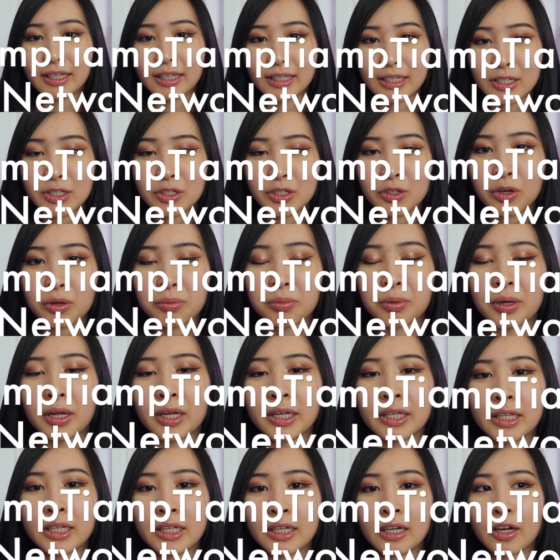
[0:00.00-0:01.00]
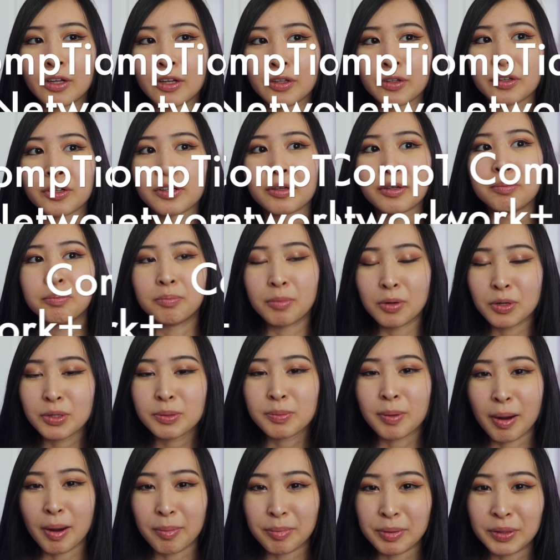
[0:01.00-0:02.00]
And these two are probably the other
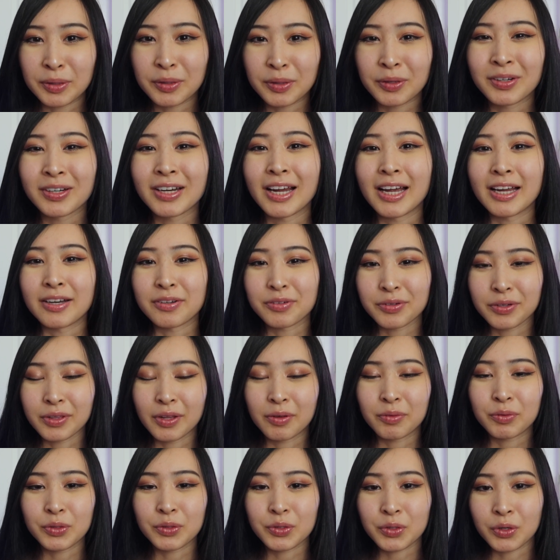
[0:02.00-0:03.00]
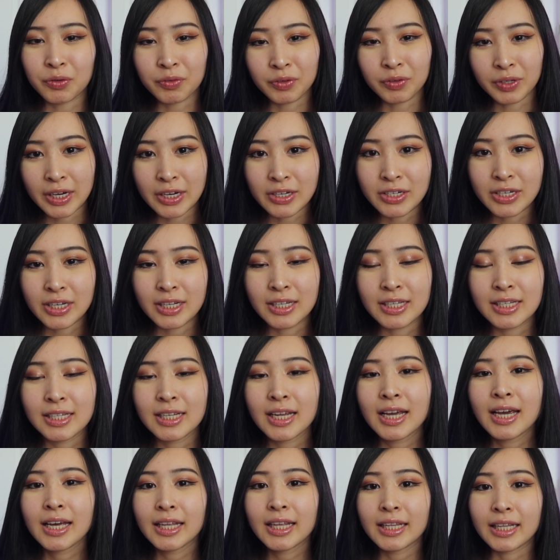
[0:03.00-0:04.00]
most popular entry-level certifications
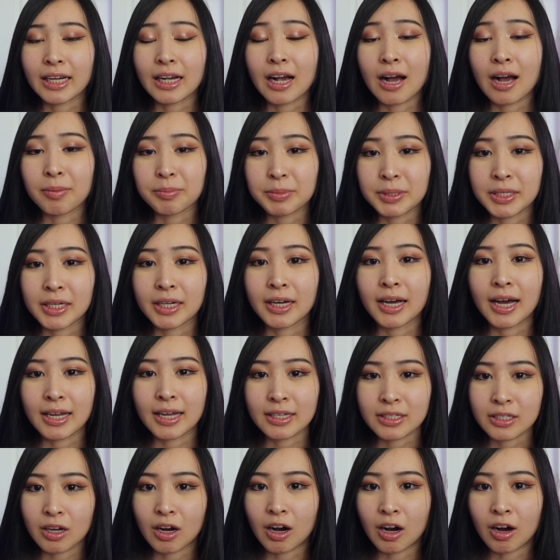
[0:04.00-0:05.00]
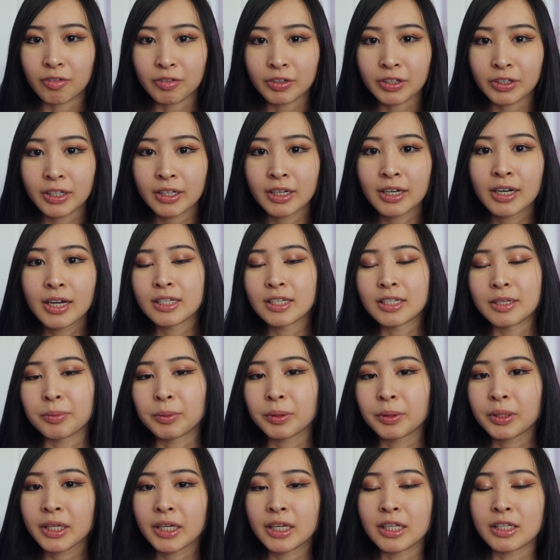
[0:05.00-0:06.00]
that CompTIA has to offer
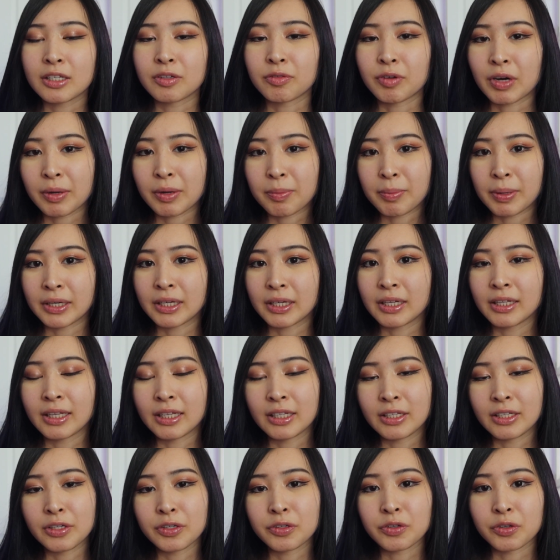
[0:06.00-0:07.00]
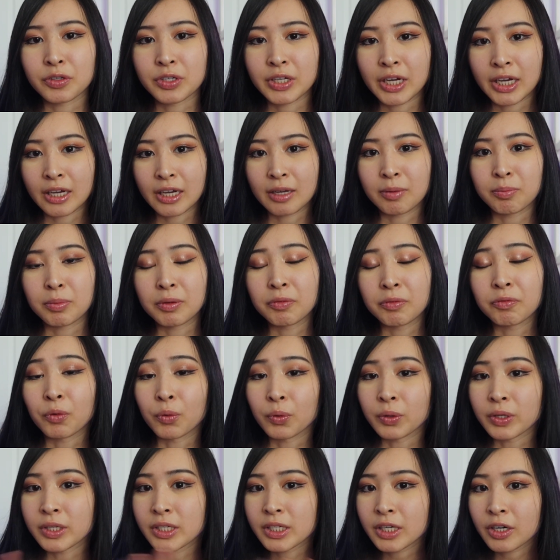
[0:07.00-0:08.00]
Typically, it's recommended that these are taken
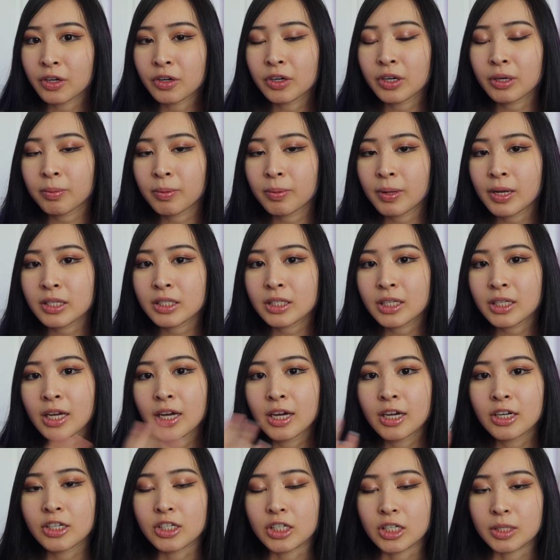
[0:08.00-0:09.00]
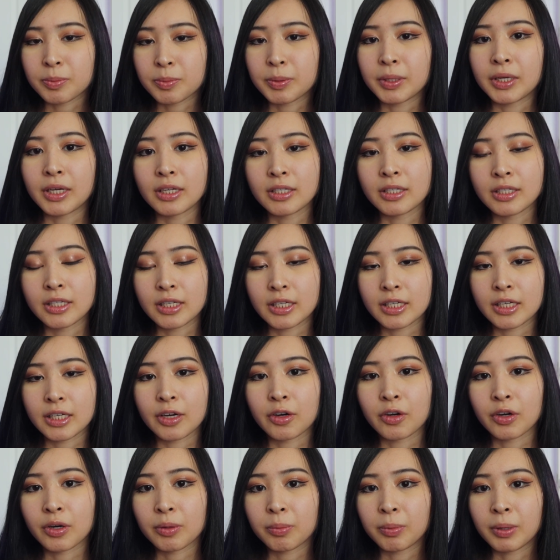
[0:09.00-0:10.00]
before the Security Plus just because the
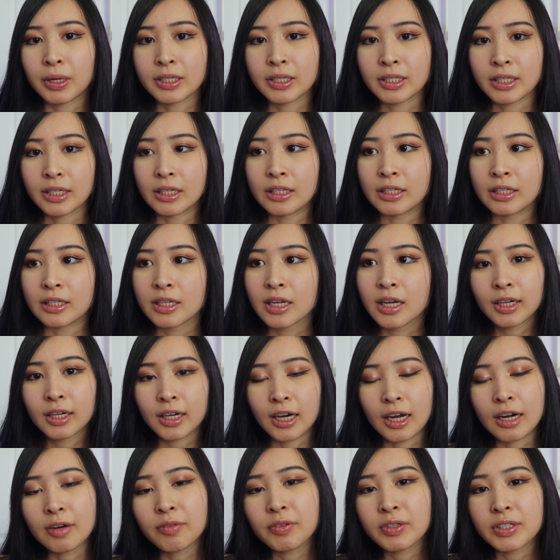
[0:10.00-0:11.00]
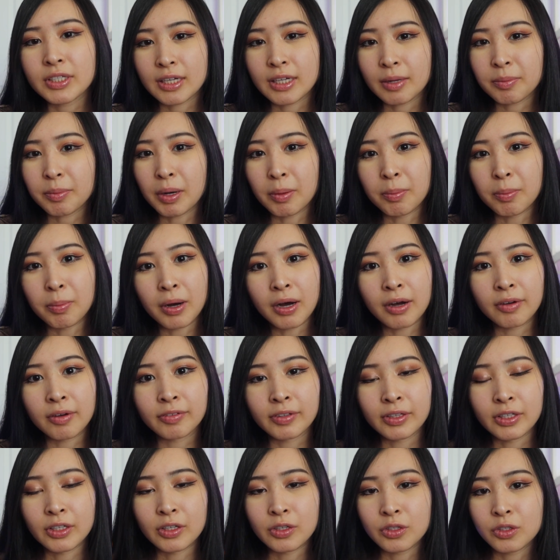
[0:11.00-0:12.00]
Security Plus is kind of a step
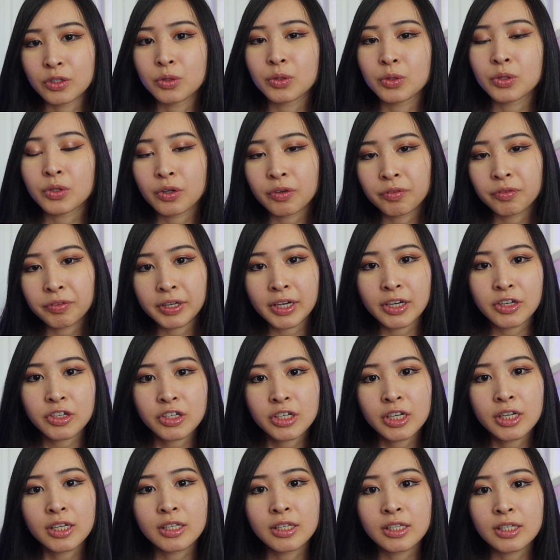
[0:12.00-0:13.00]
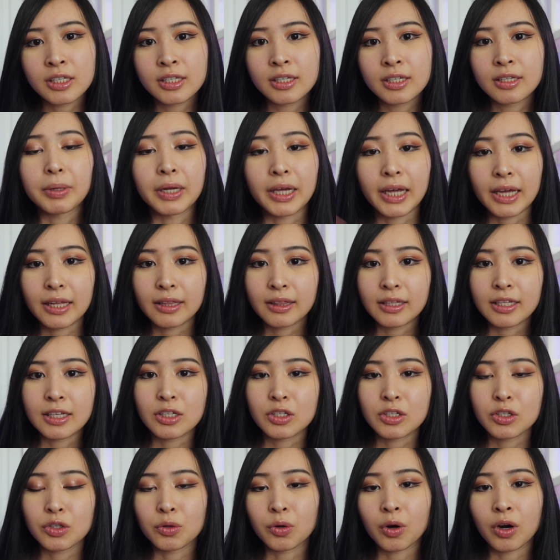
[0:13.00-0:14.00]
above these two certifications. But again,
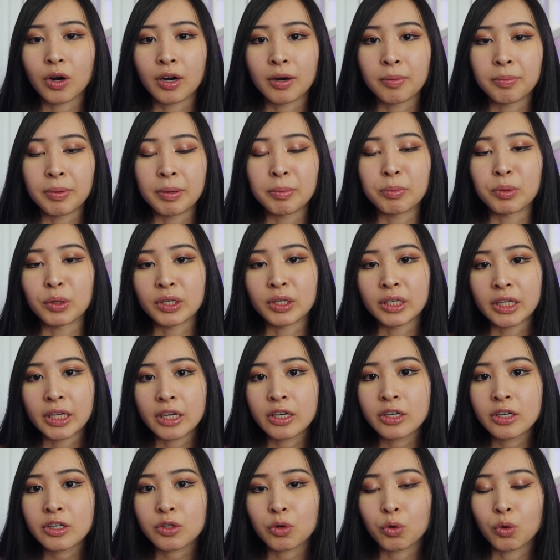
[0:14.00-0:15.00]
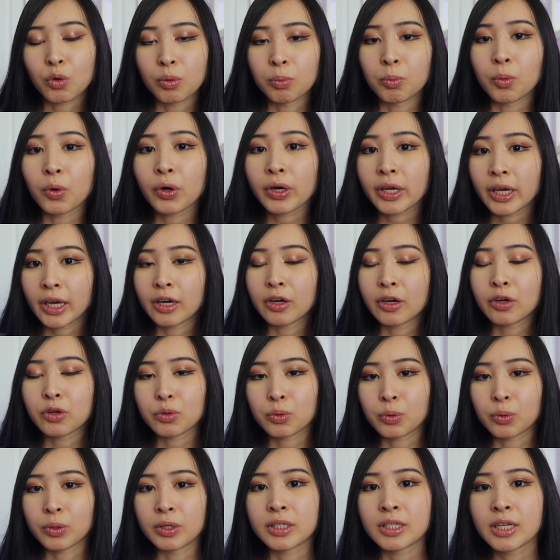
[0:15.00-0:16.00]
these two are a bit more niche or more catered
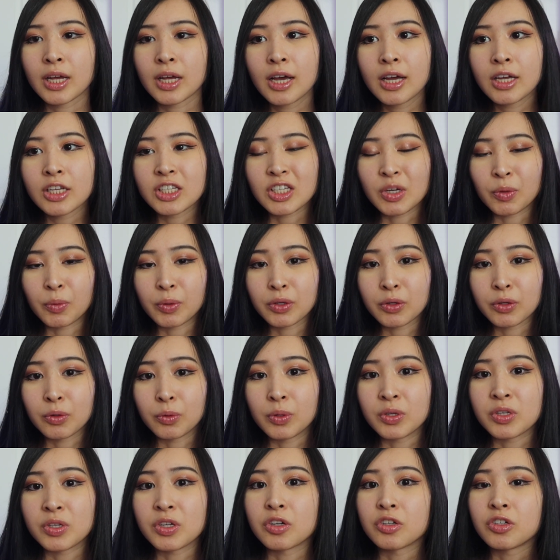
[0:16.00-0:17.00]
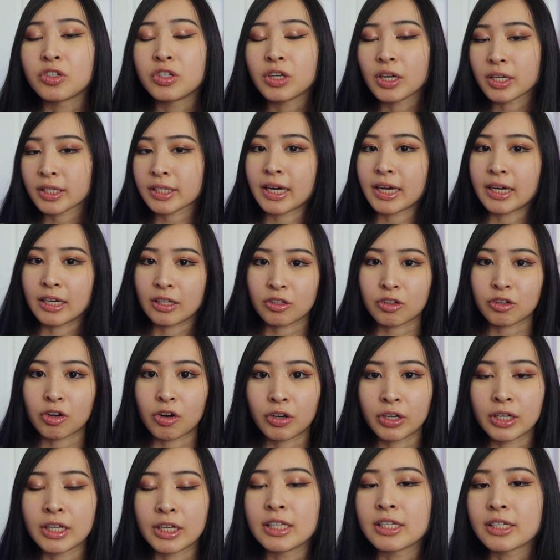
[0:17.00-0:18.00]
towards someone who is just getting
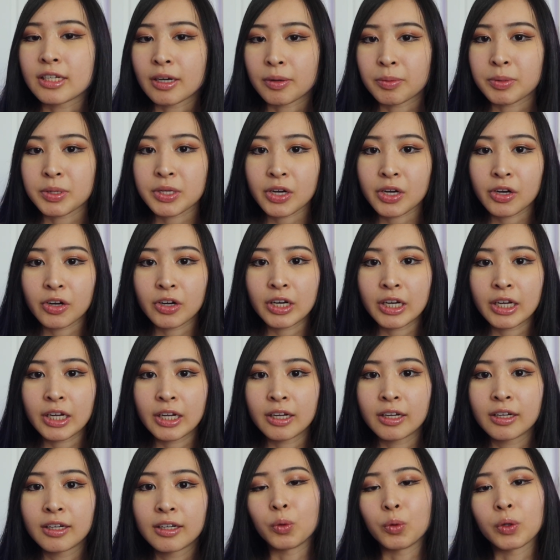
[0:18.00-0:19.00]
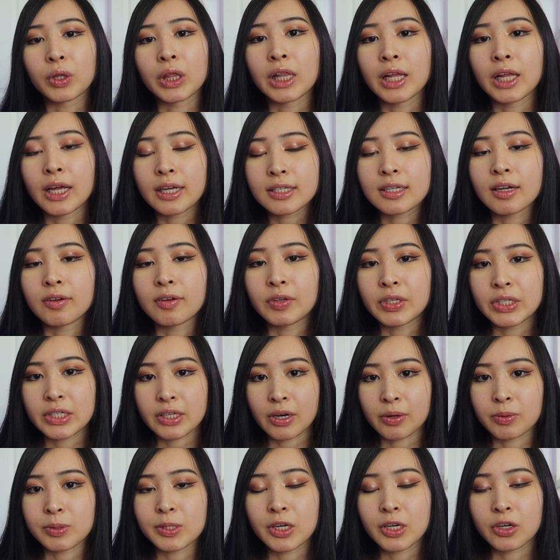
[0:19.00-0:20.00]
started in cybersecurity with less of a
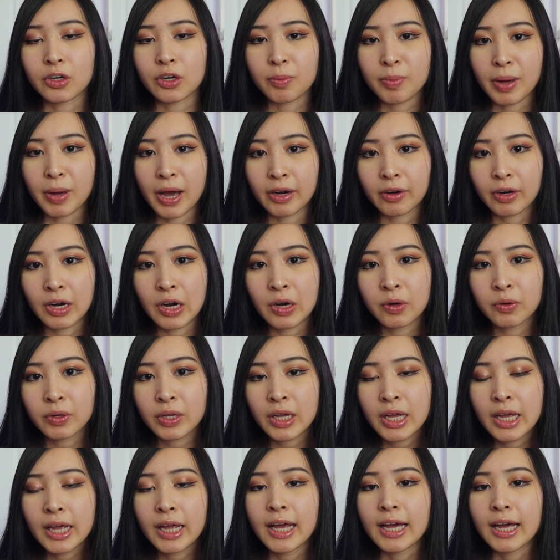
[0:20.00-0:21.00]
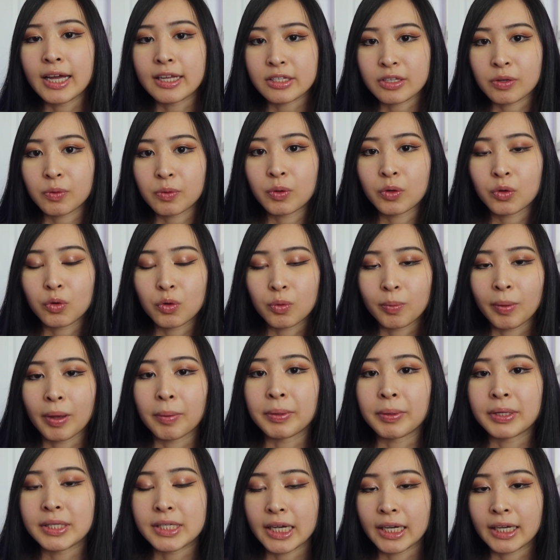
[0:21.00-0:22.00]
cybersecurity background as someone who may
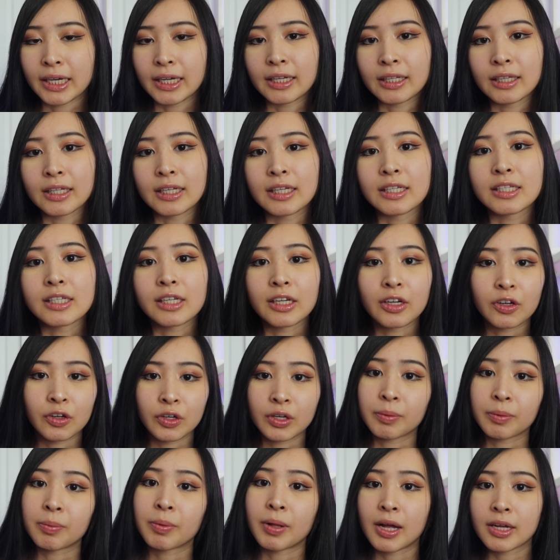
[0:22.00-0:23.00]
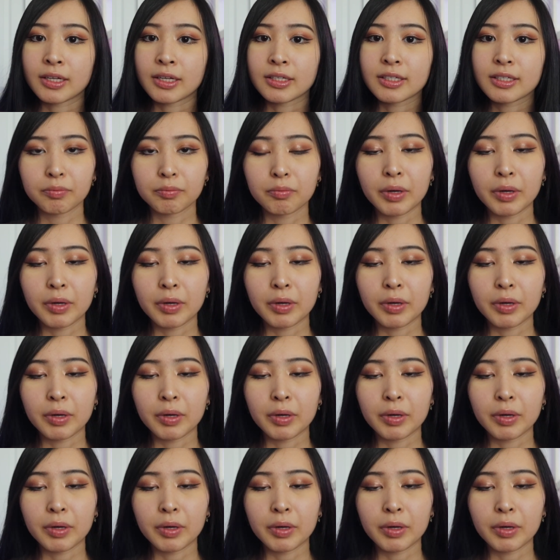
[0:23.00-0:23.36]
be taking the security plus.